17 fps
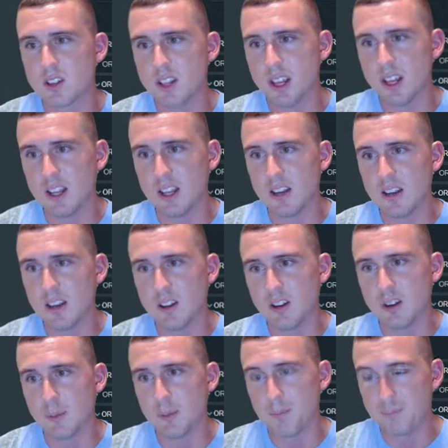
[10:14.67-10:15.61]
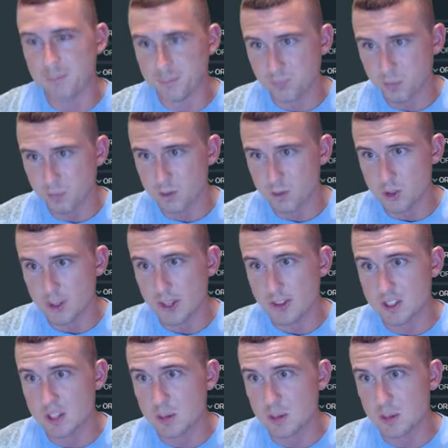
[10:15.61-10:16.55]
and so now there's
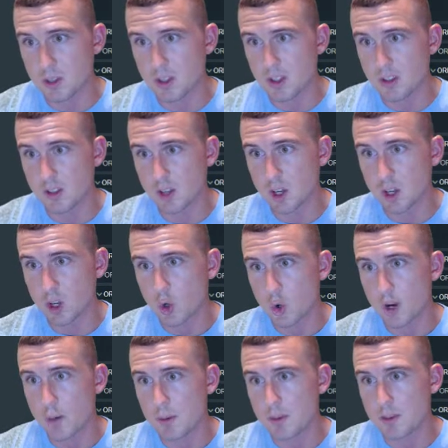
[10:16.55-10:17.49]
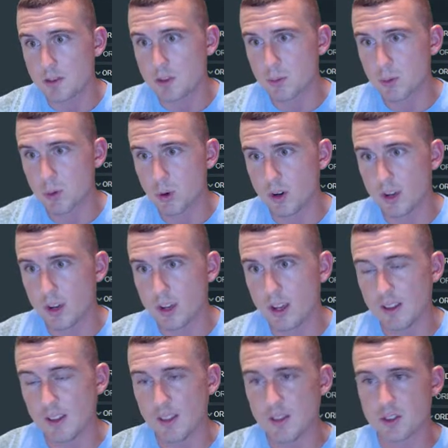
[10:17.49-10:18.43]
going to be quite a bit of support
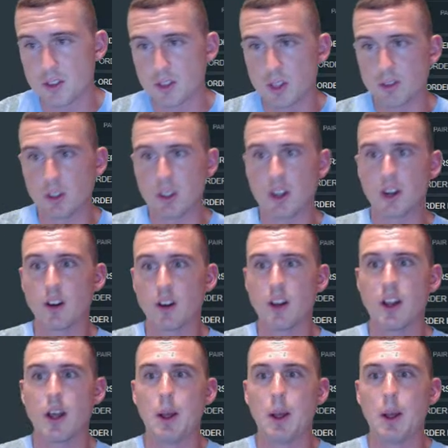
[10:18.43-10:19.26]
at this level here.